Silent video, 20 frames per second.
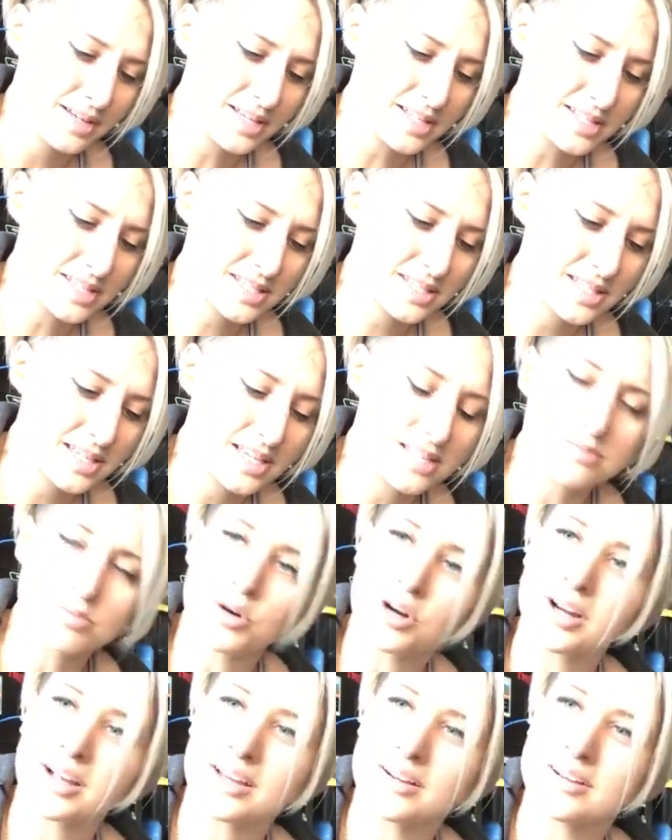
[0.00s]
he's
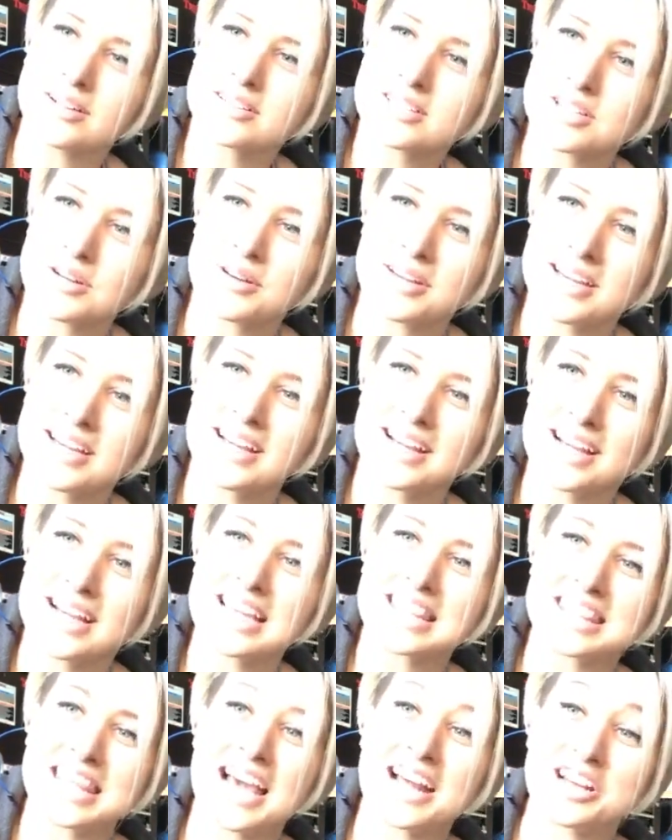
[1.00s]
working so he can
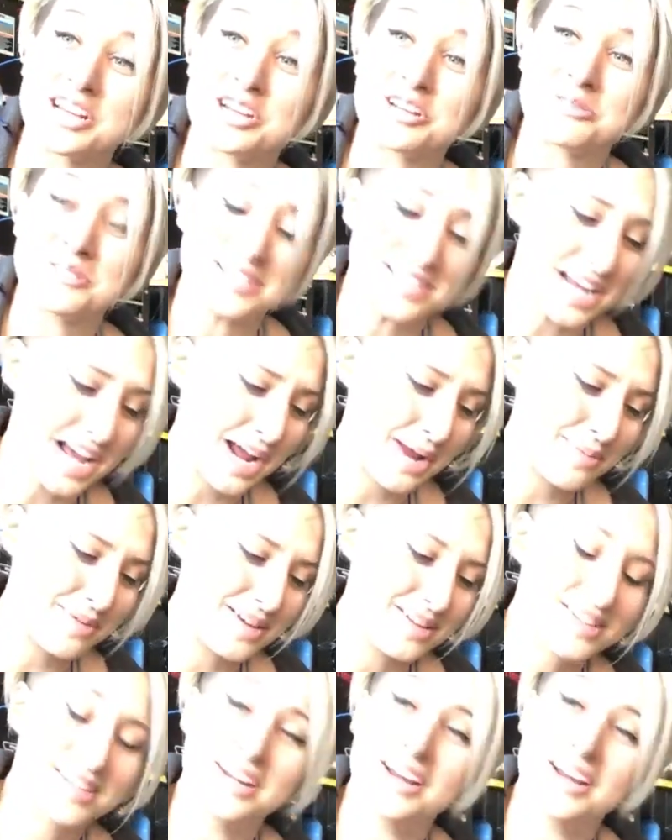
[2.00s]
get that good retirement.